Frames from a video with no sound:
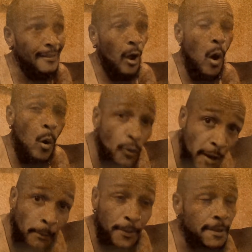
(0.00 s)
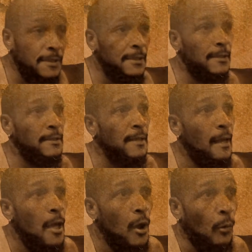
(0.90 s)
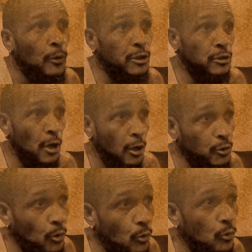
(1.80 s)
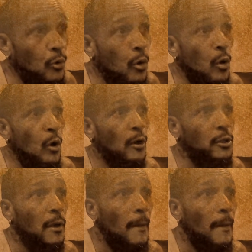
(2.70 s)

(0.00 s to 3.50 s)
and the owner of PC's was a young dude called